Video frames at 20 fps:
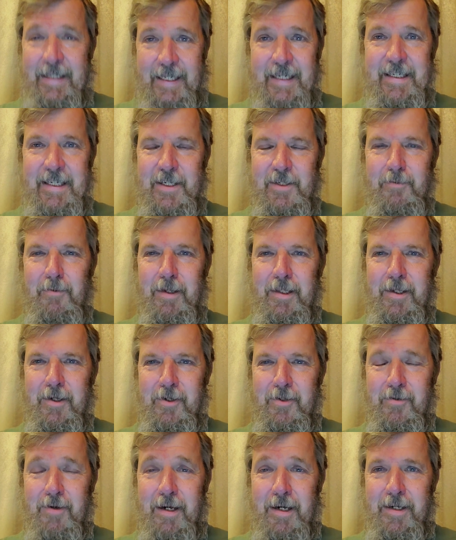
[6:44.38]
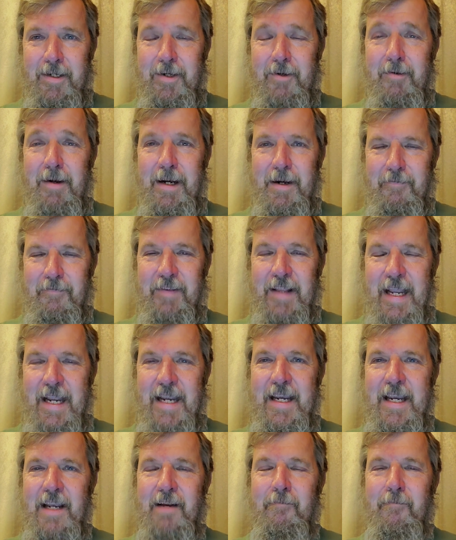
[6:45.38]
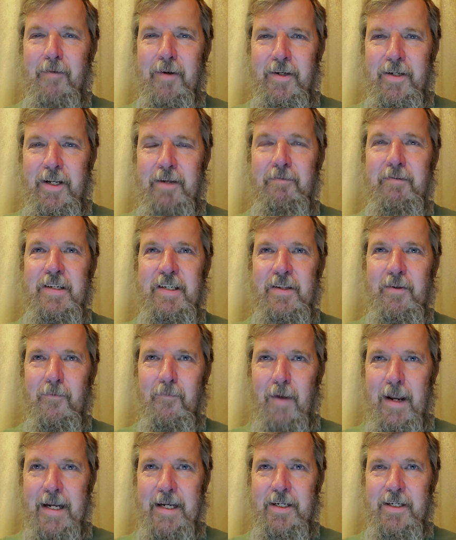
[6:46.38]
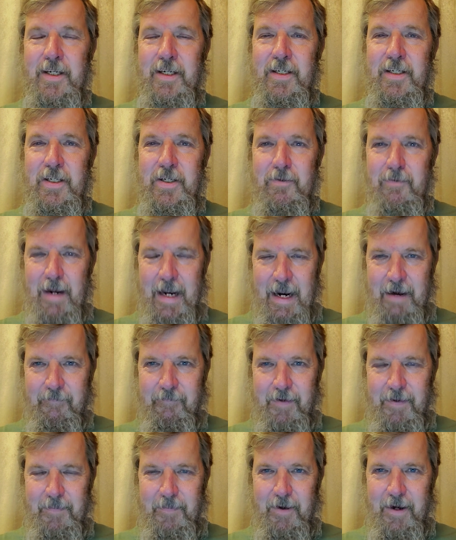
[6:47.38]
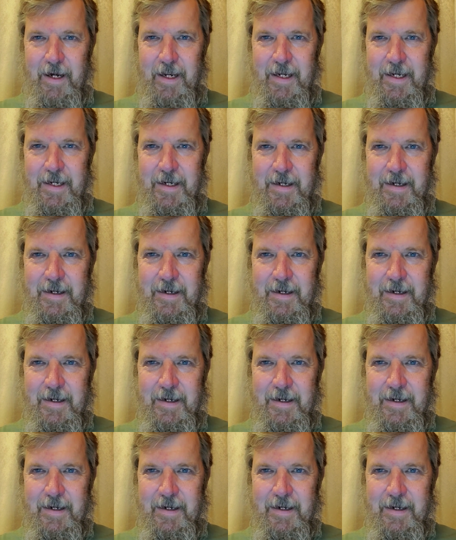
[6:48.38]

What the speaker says: this is what they're trying to do. If they can reduce the wages to everybody,